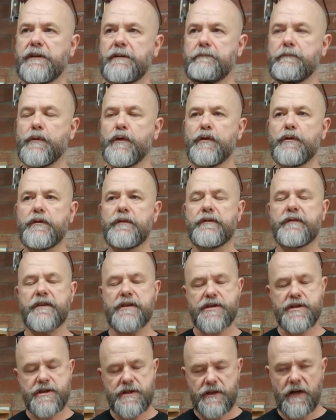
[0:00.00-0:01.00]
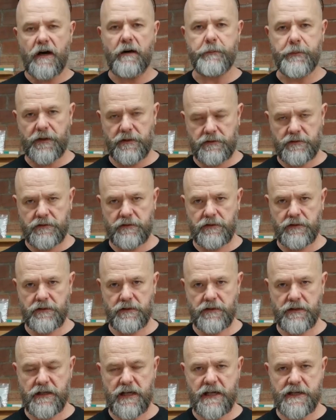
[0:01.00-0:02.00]
move the stop
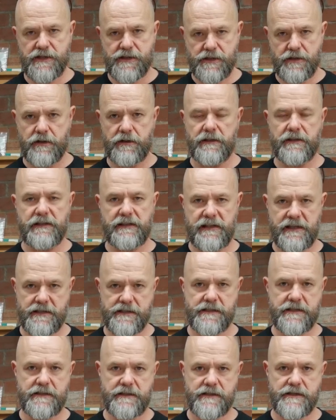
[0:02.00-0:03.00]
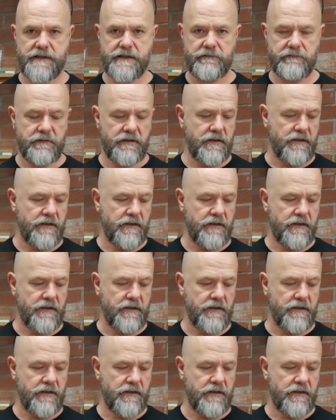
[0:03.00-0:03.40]
a certain distance.